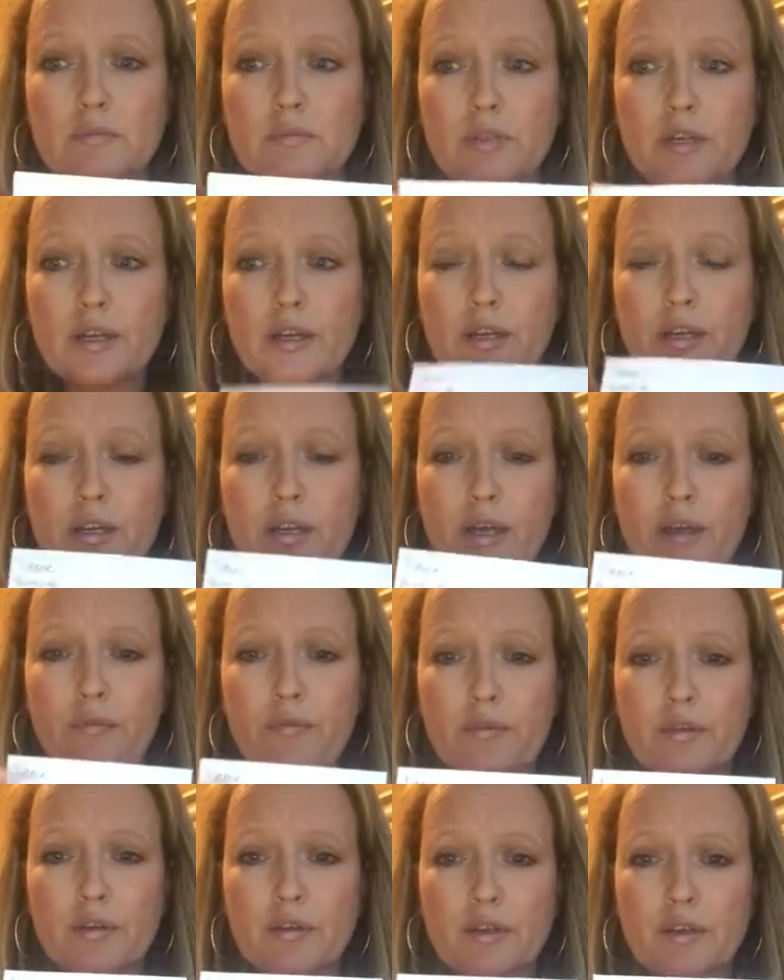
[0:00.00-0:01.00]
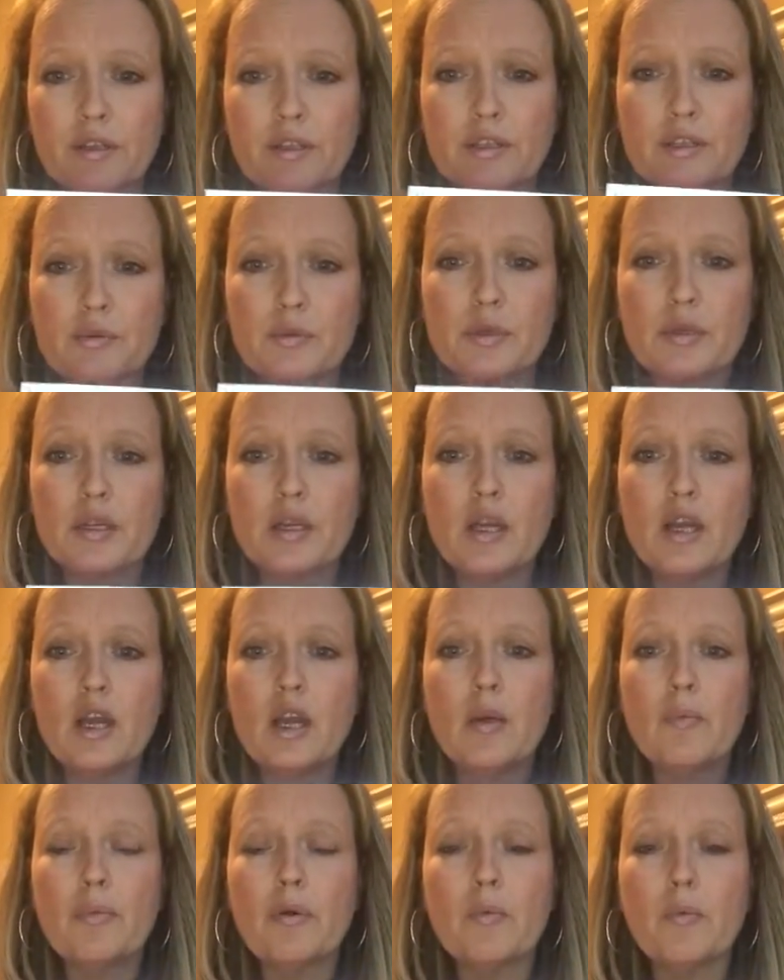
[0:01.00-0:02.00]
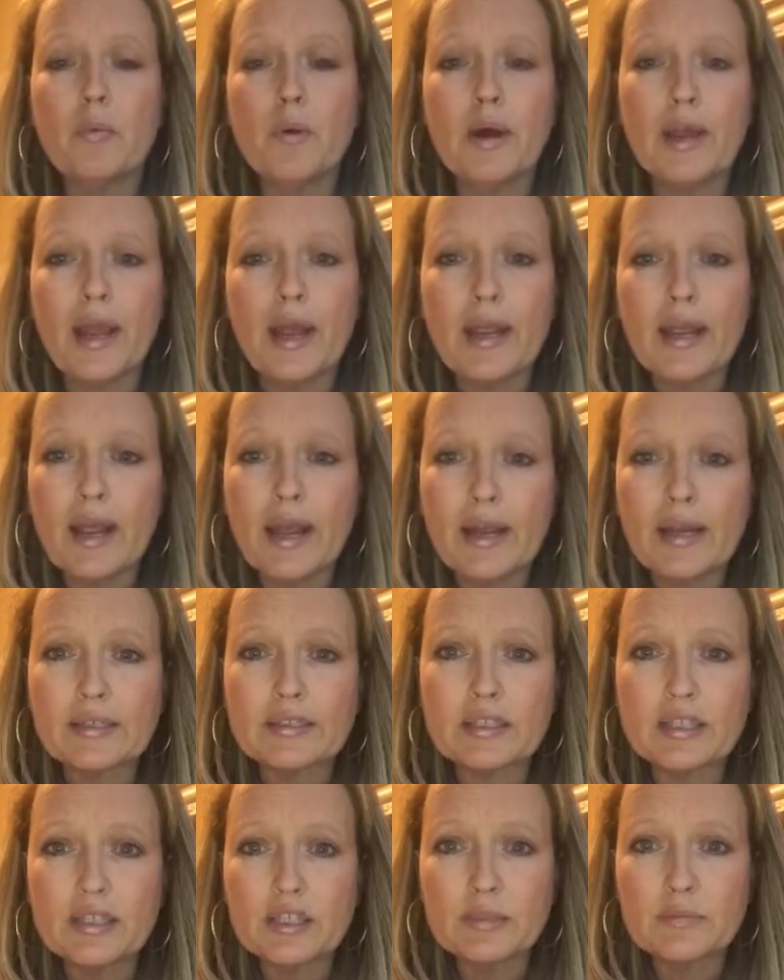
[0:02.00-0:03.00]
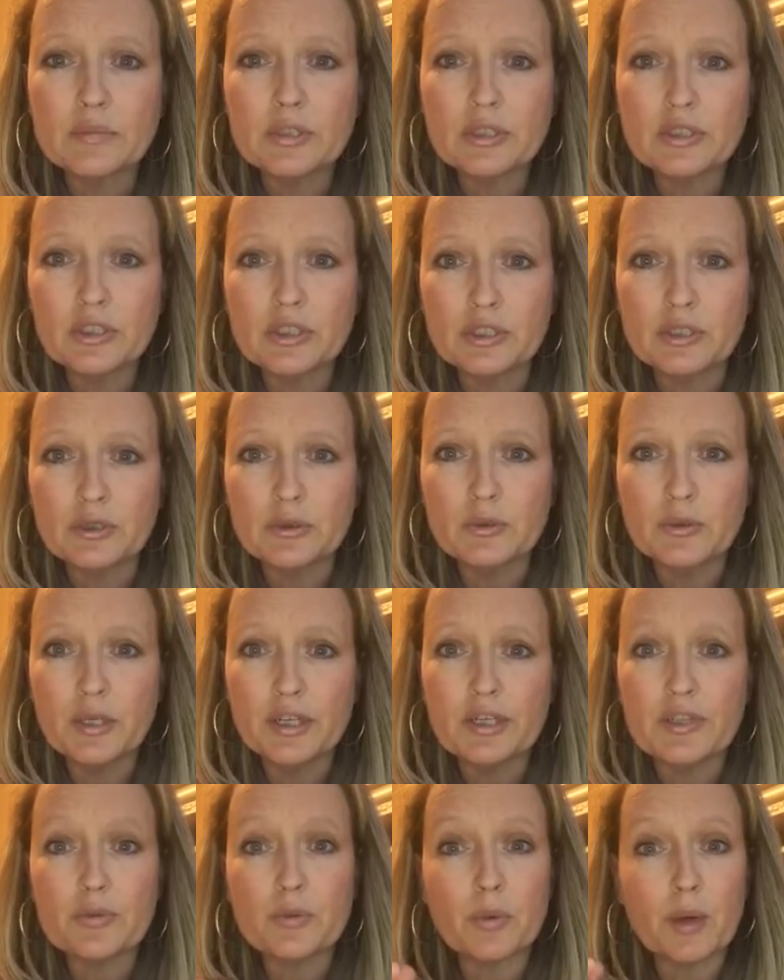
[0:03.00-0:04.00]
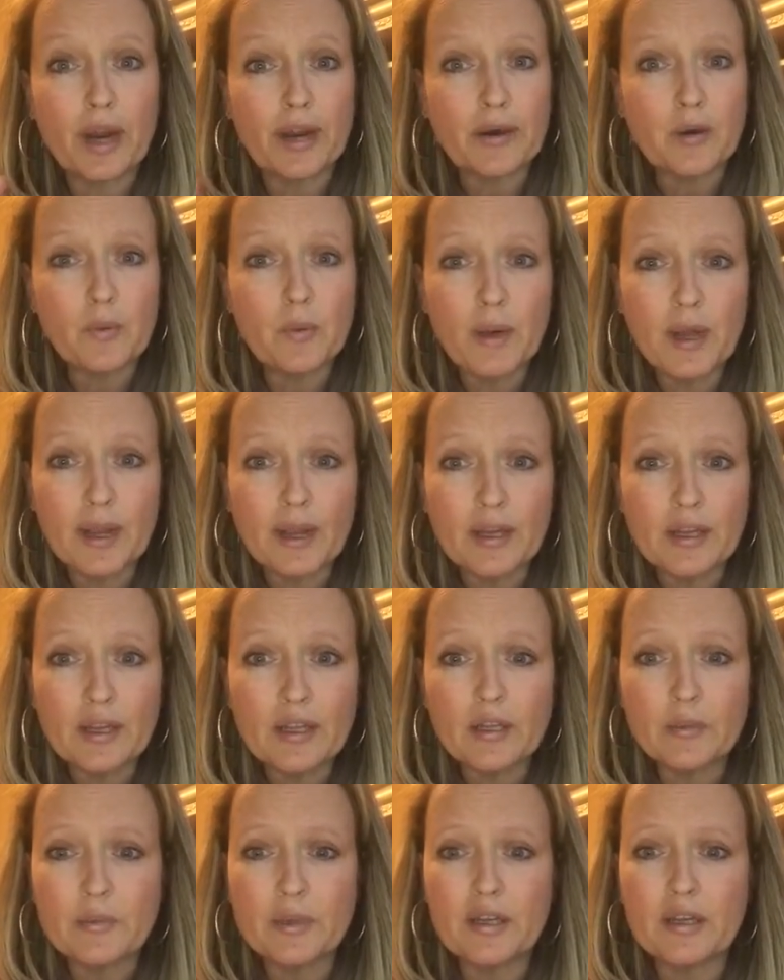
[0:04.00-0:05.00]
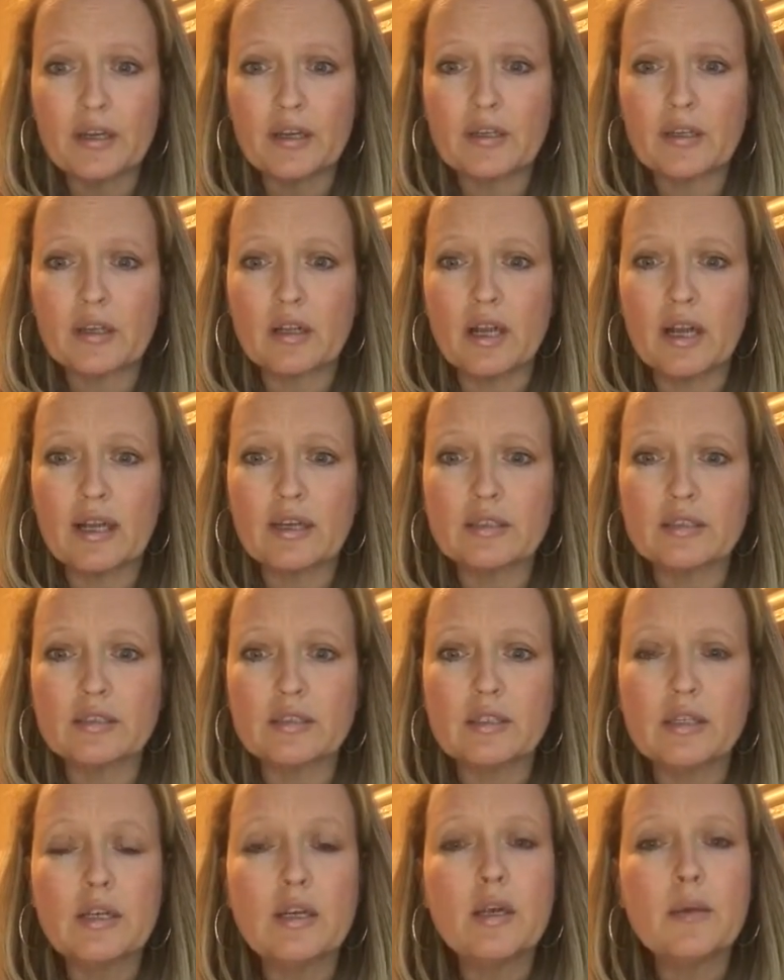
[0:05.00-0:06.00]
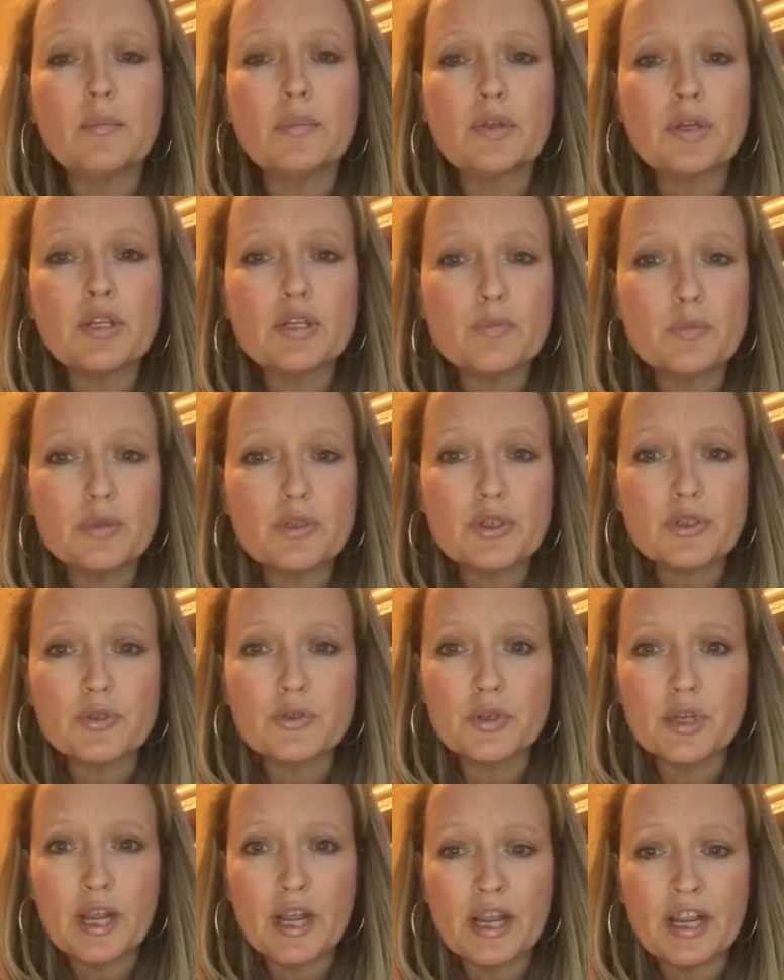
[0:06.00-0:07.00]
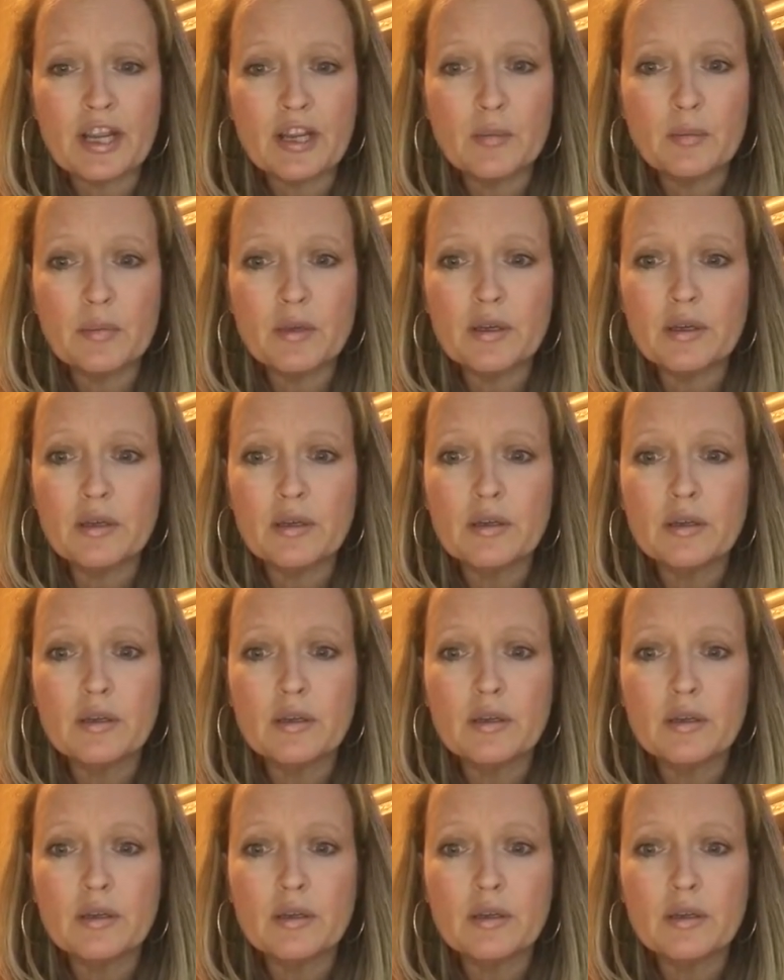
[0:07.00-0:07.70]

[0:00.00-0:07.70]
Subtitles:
Okay, I've written on this one. But what I ask them to do is right away, the beginning of the class, please put your name,